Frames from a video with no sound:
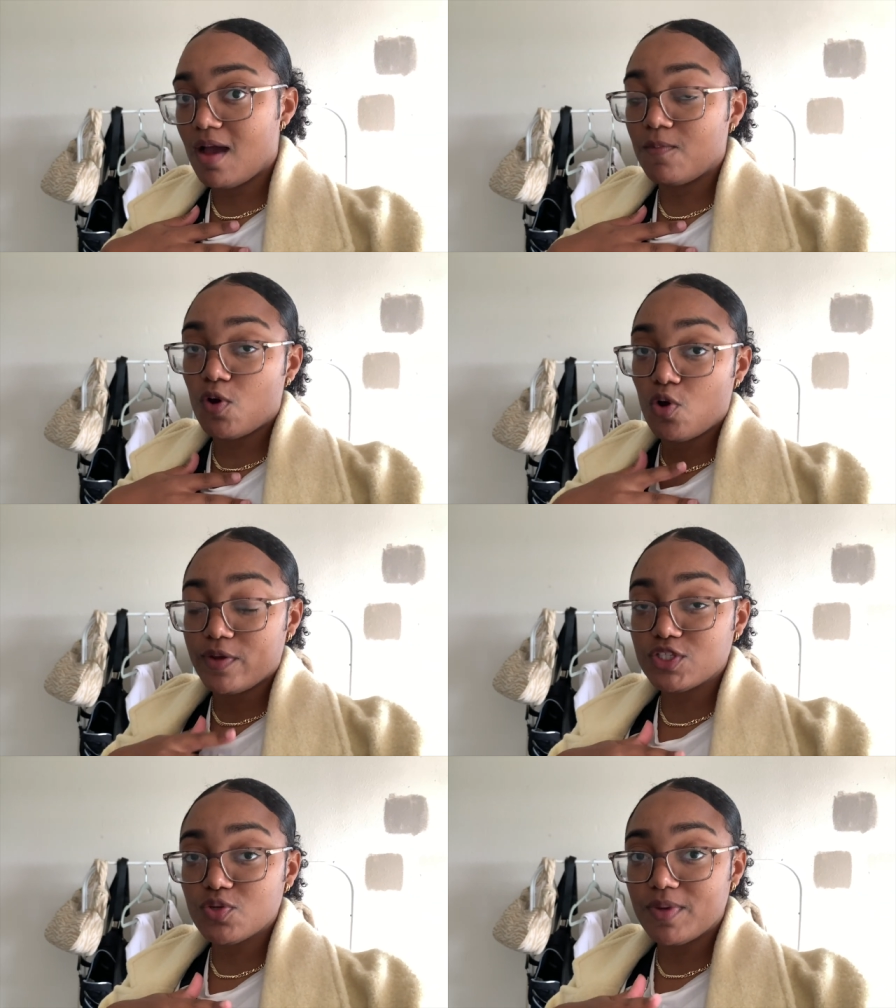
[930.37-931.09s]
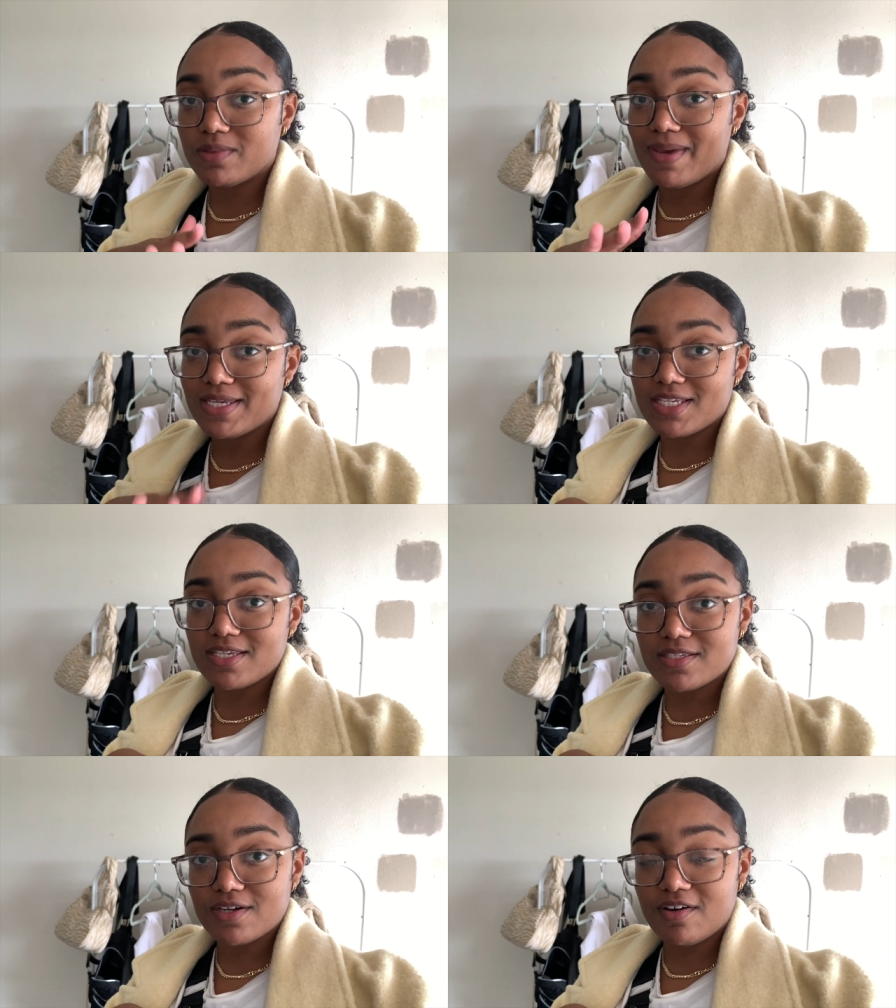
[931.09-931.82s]
I'm going to meet my
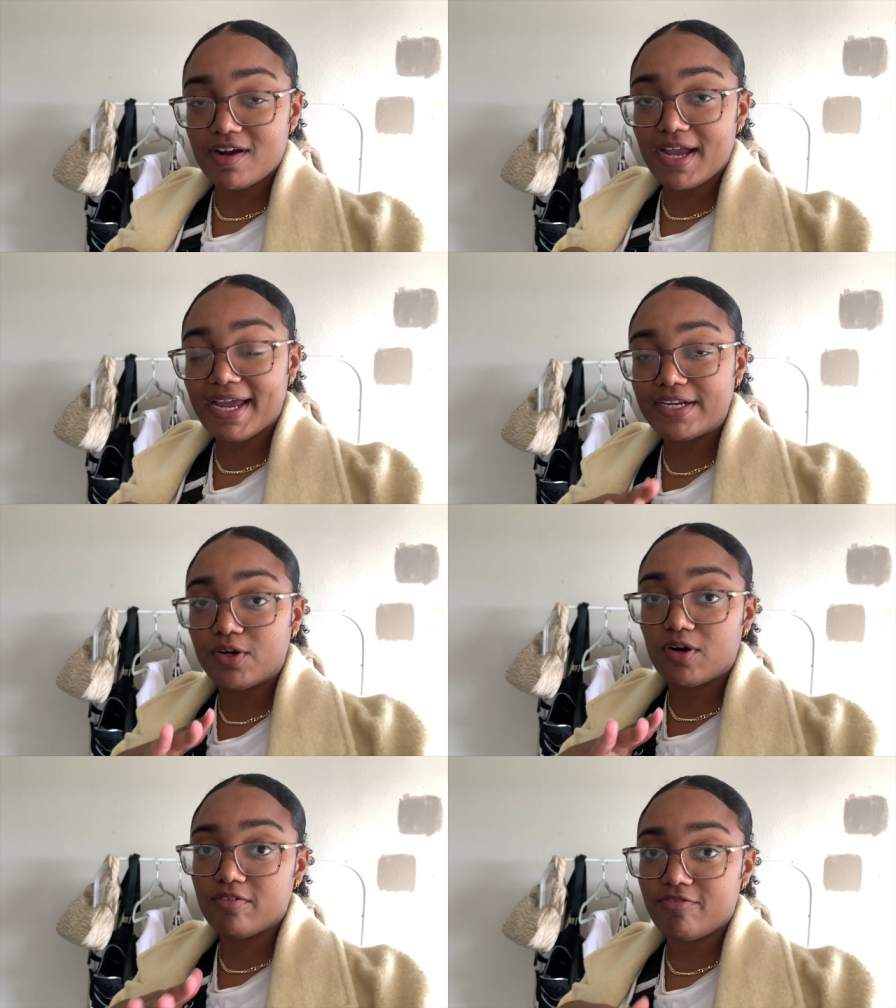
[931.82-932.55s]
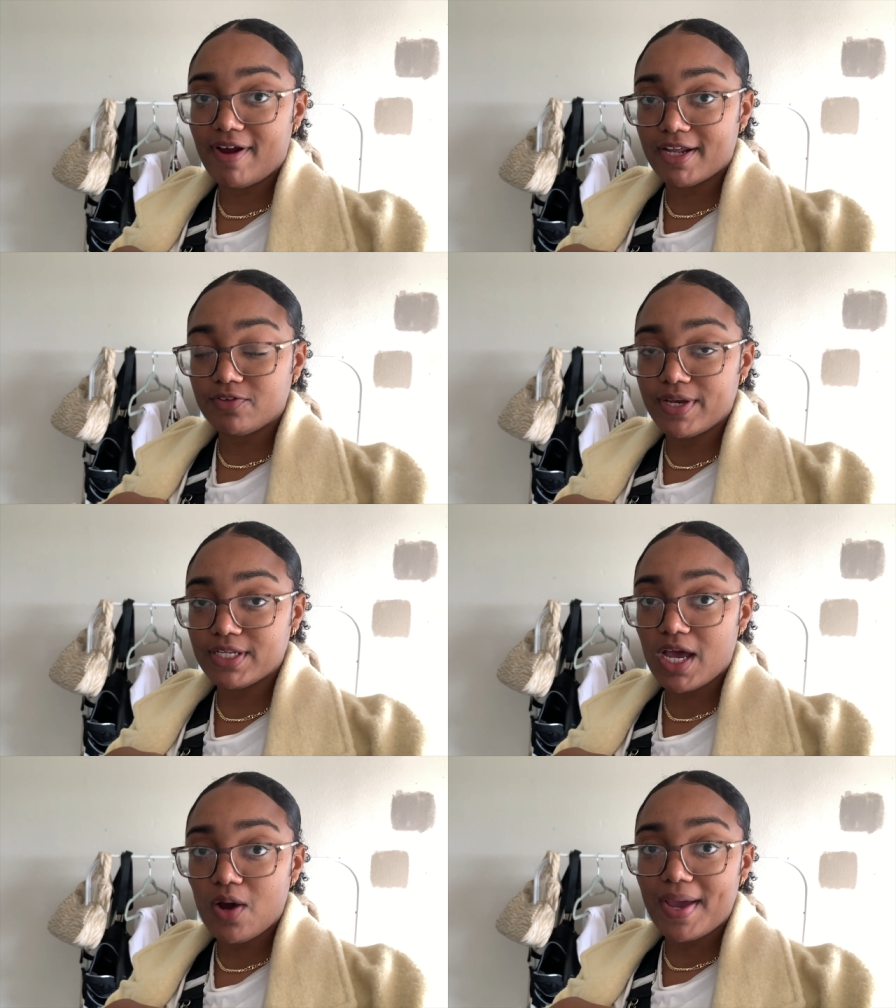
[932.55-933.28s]
sister and her friend right
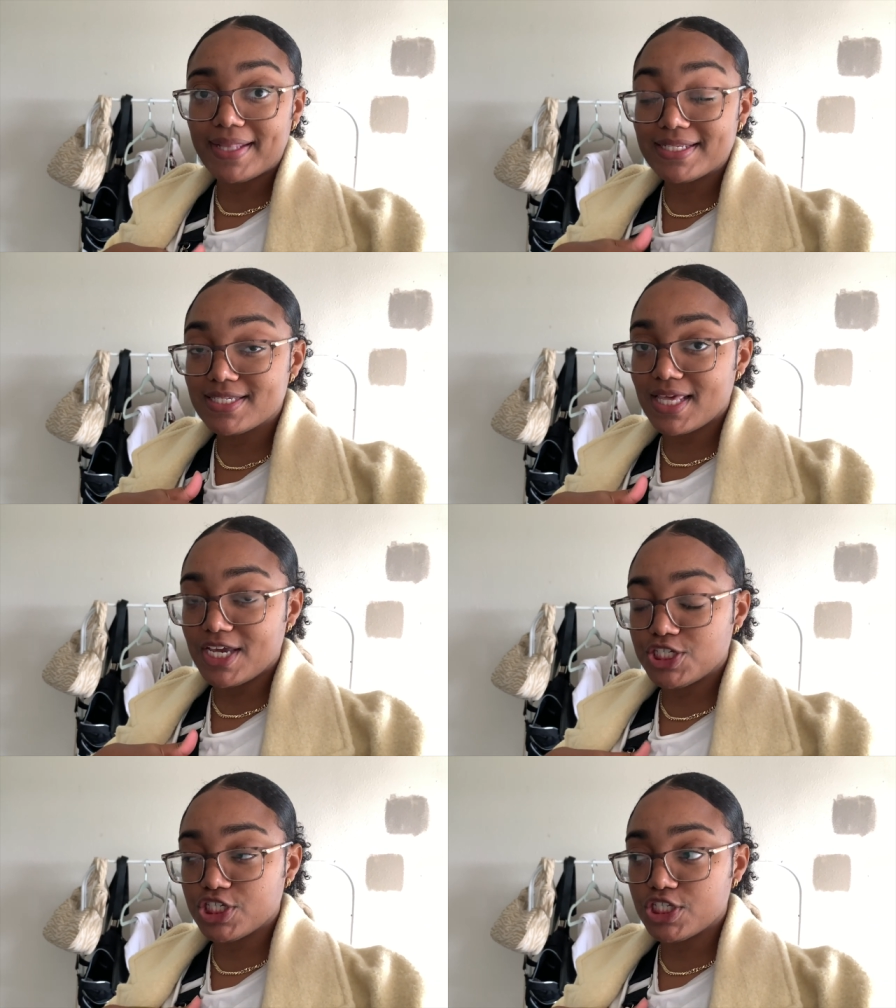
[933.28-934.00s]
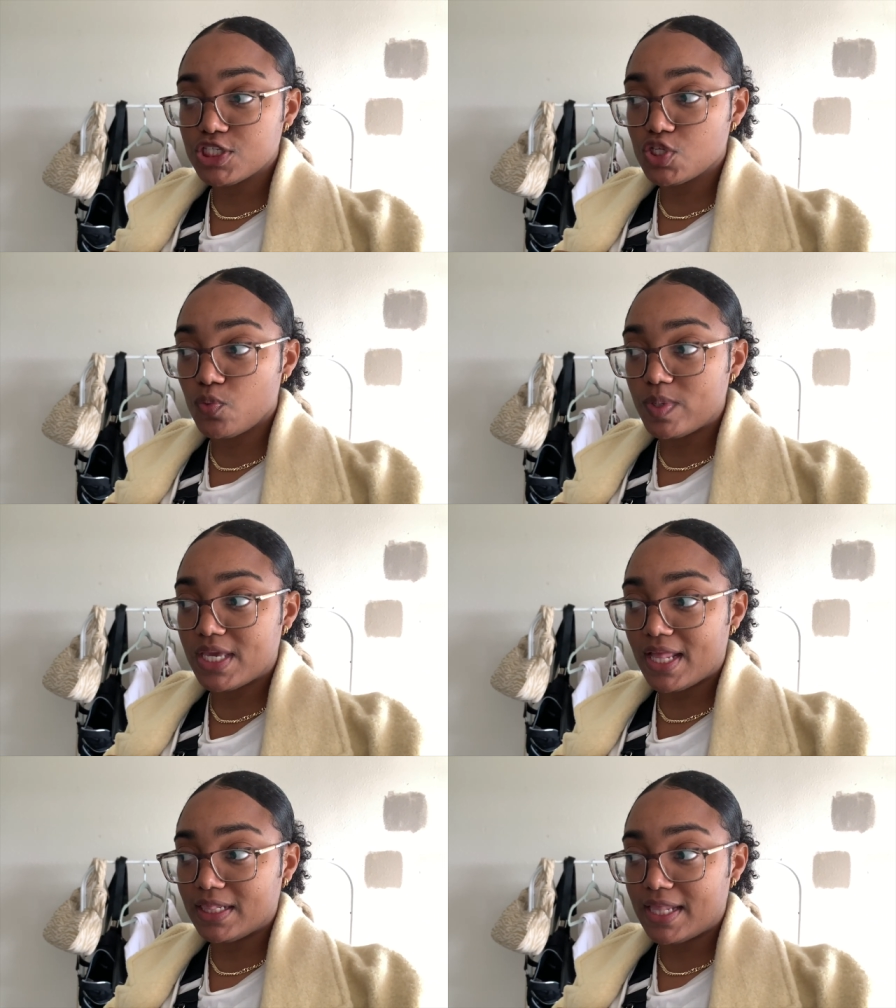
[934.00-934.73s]
now at the station so we
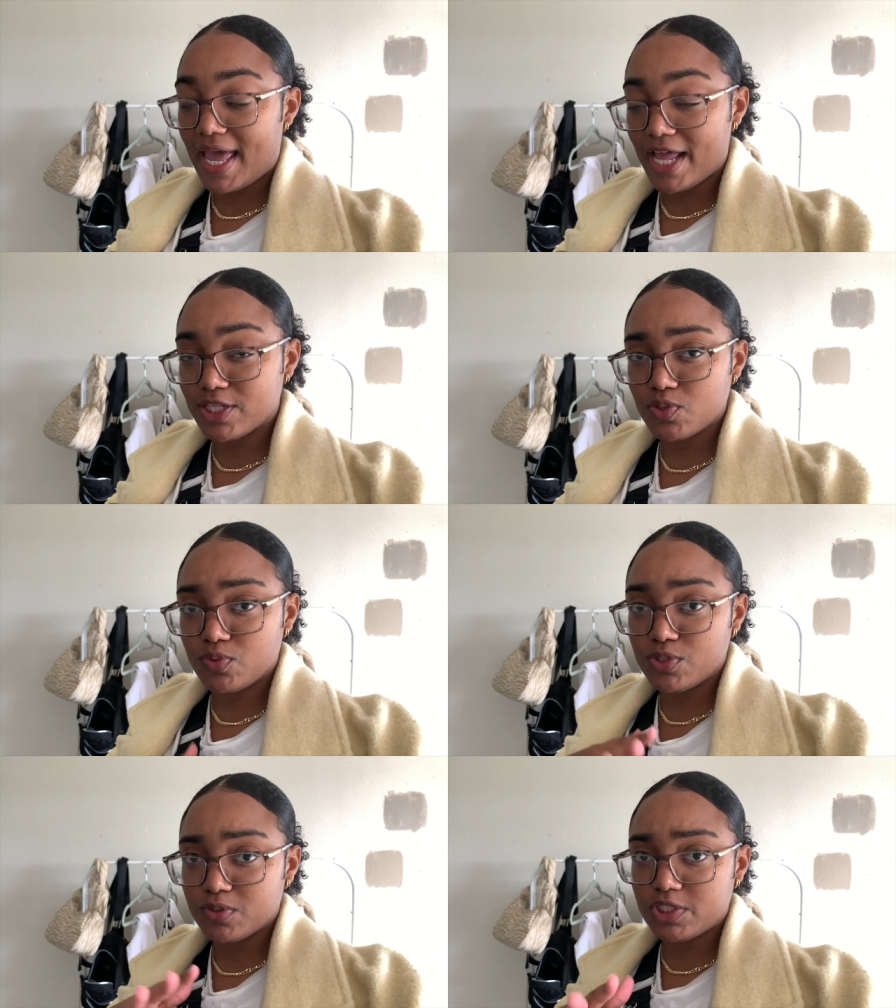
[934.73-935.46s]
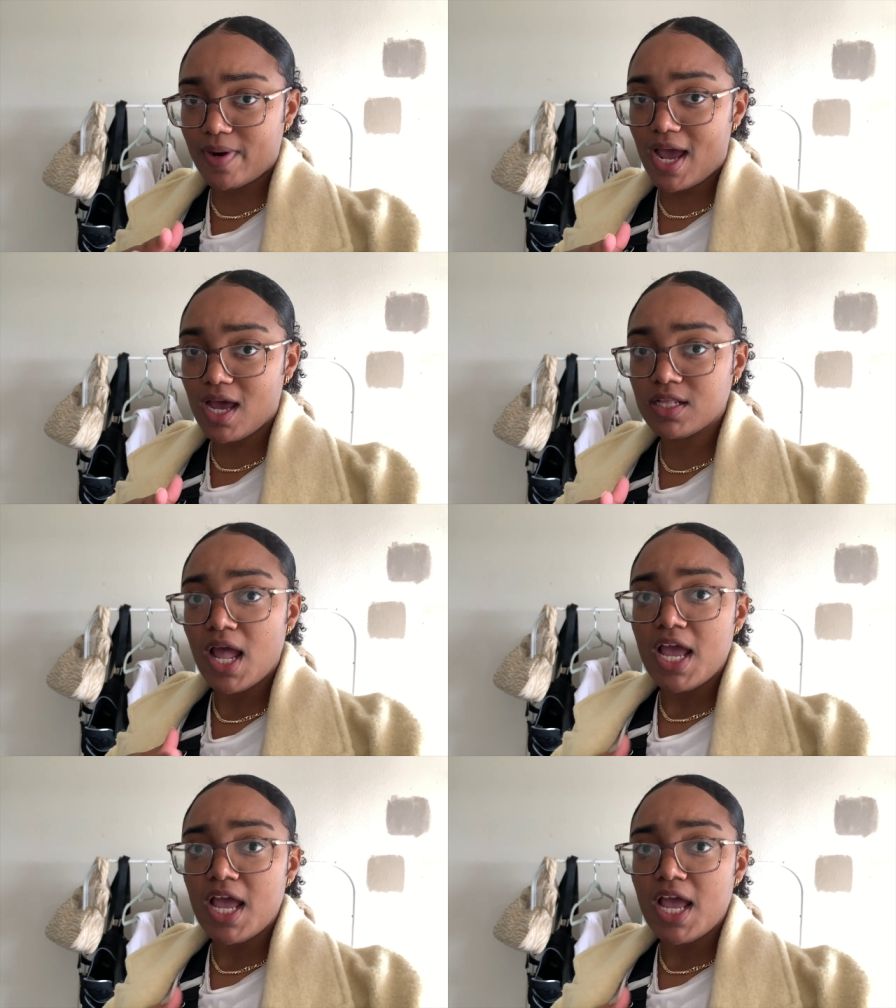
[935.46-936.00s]
can head to Utrecht.